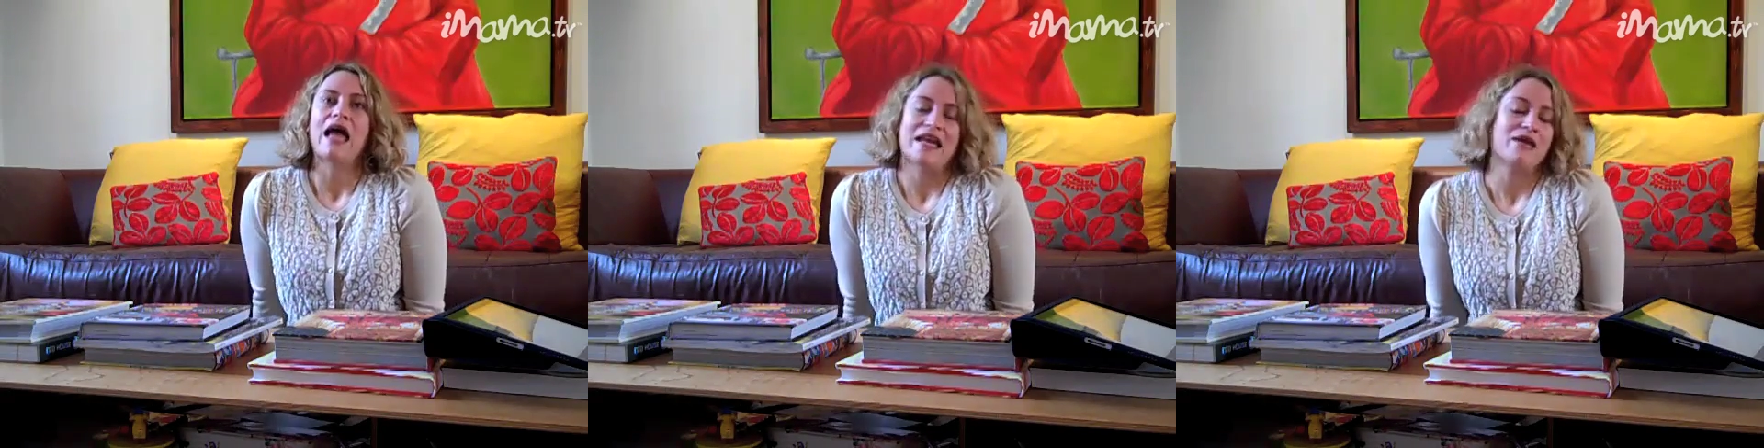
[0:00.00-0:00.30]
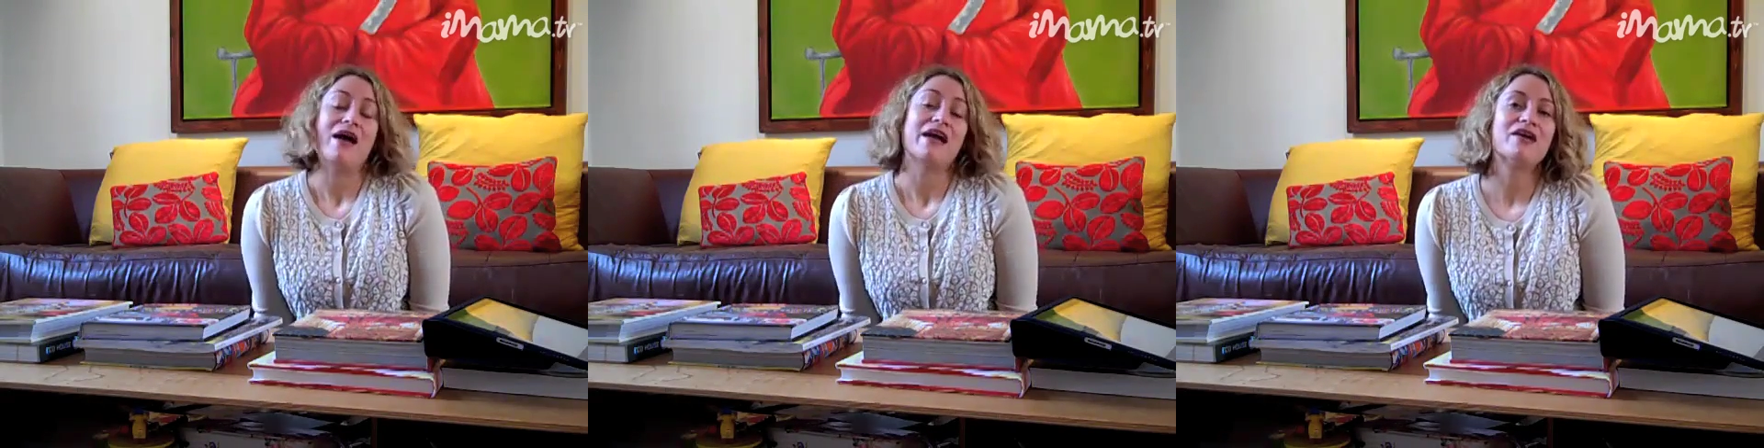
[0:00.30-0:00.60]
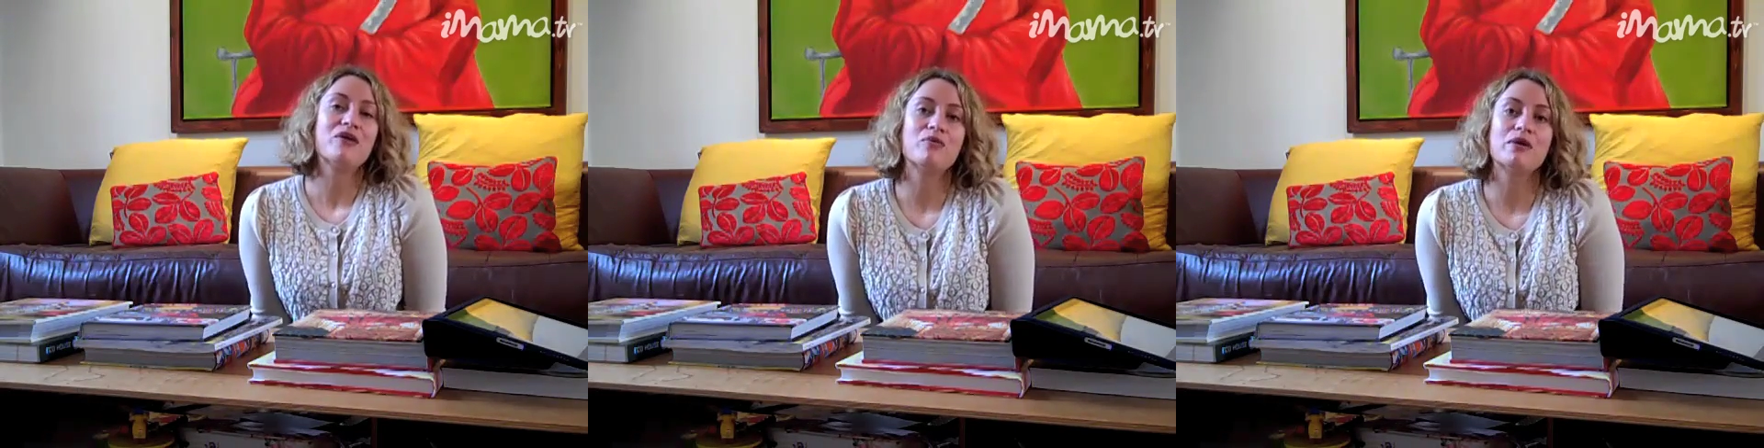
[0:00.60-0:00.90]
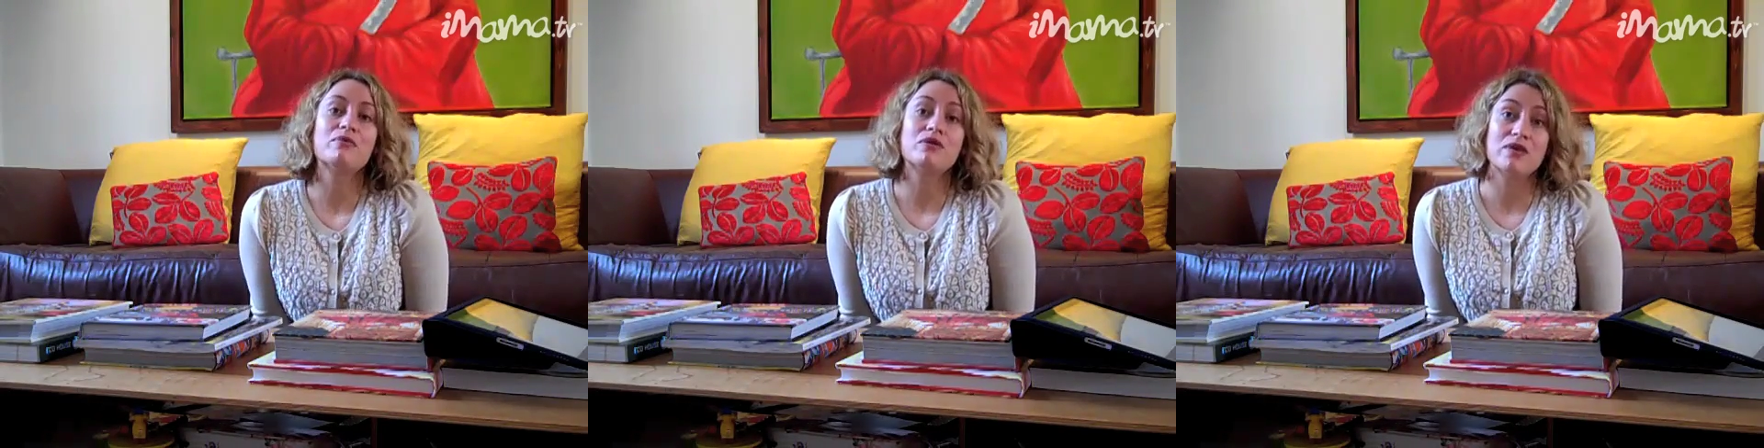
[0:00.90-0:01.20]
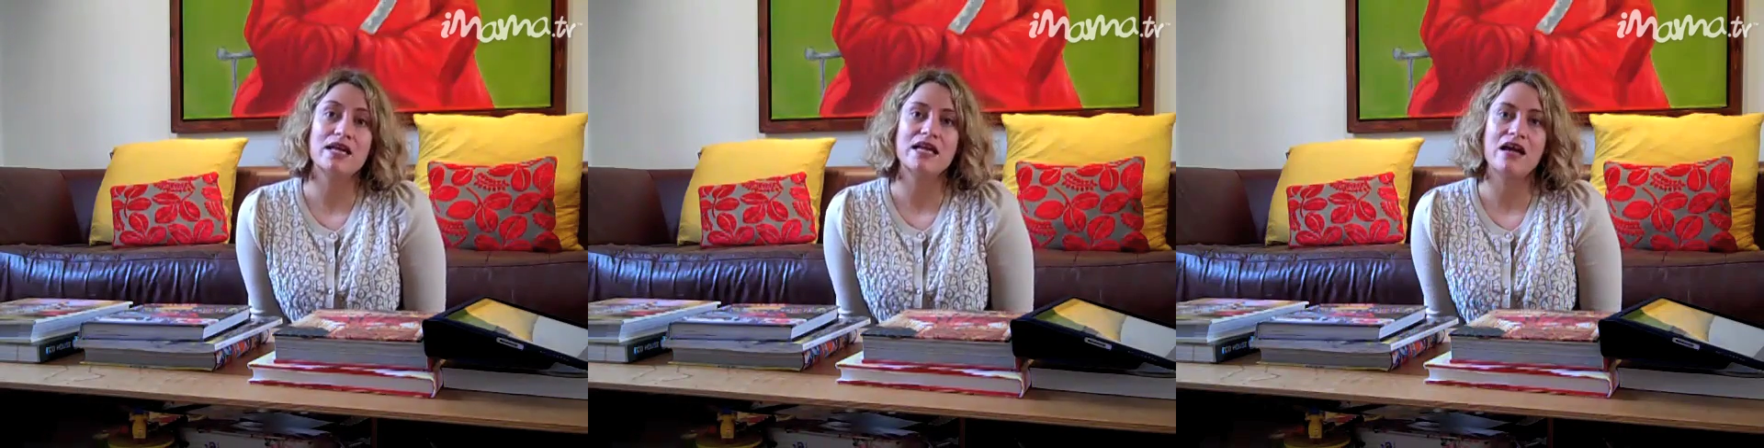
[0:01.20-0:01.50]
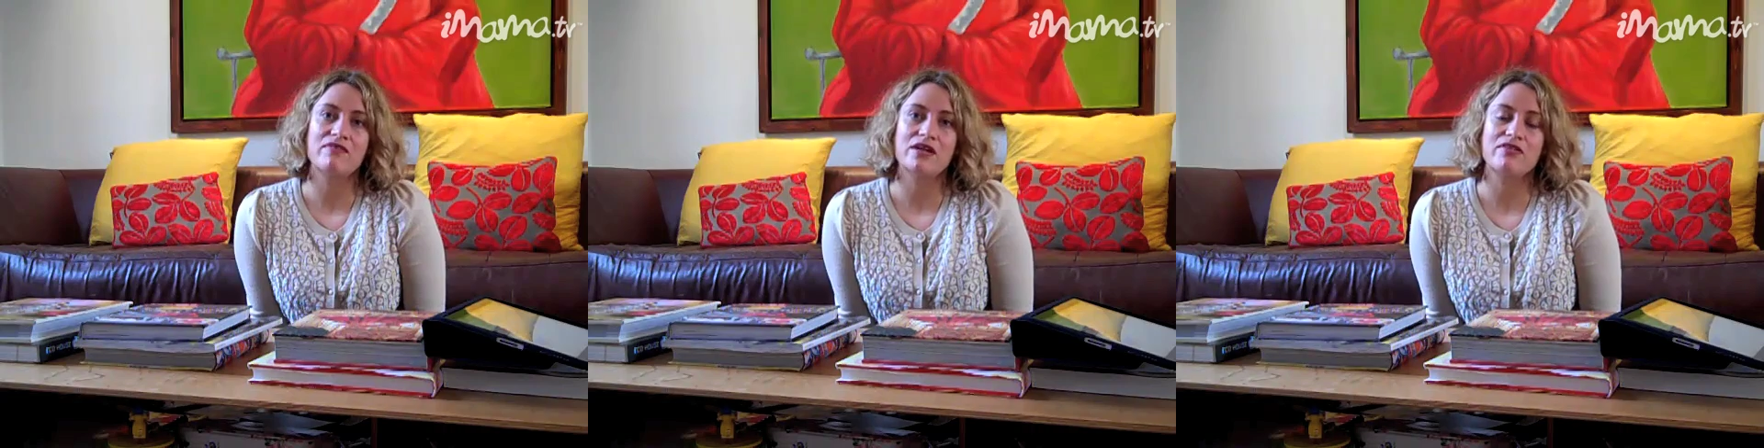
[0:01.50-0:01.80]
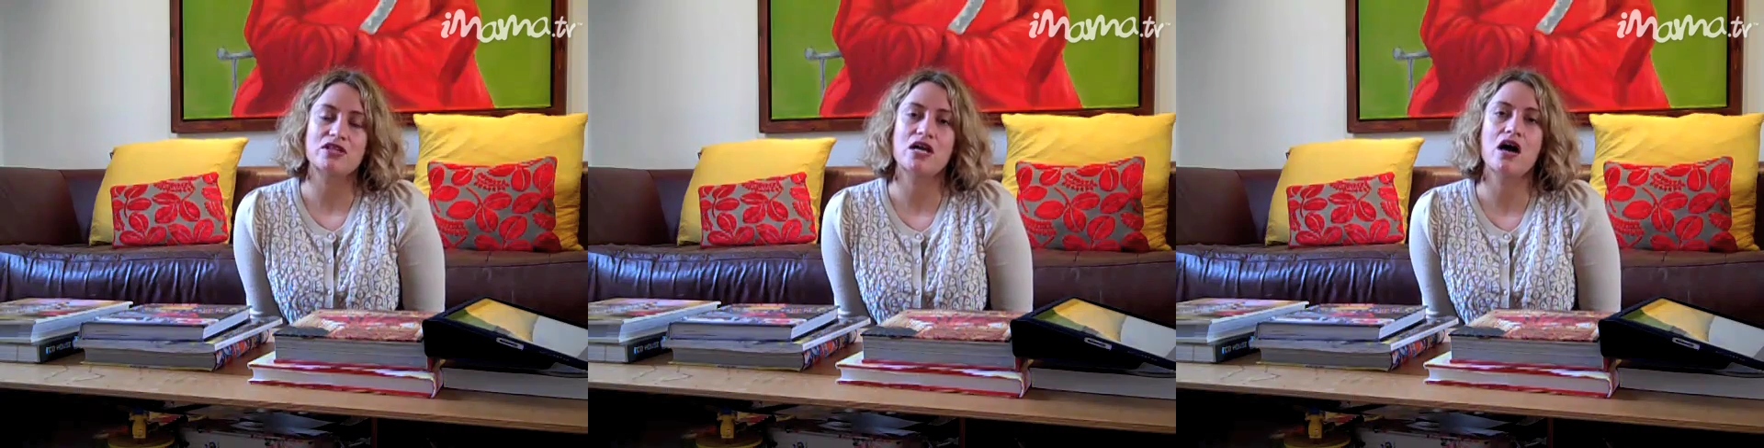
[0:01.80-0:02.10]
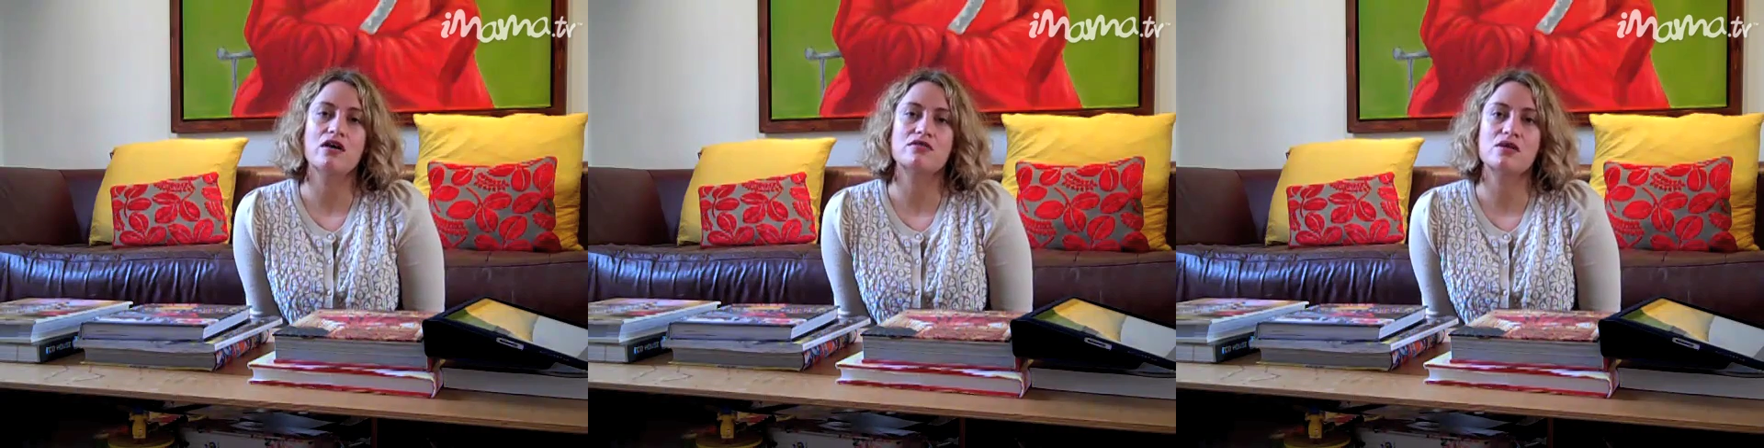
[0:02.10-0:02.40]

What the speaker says: anyway, we would really love another child.